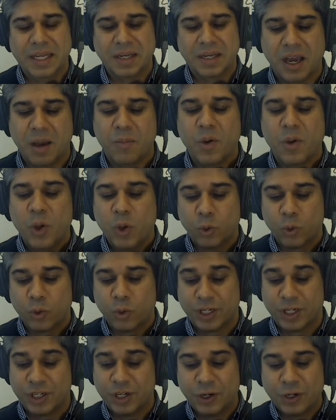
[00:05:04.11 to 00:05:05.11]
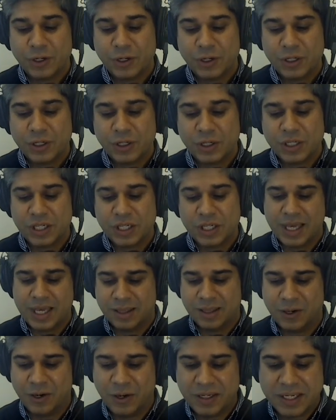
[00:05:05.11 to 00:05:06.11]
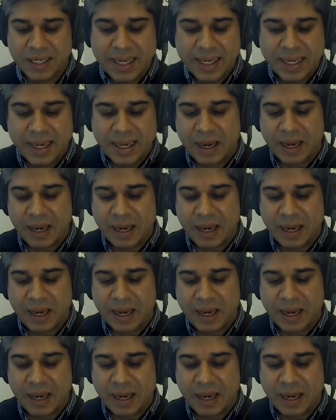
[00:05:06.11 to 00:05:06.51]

income. We'll return to that thought.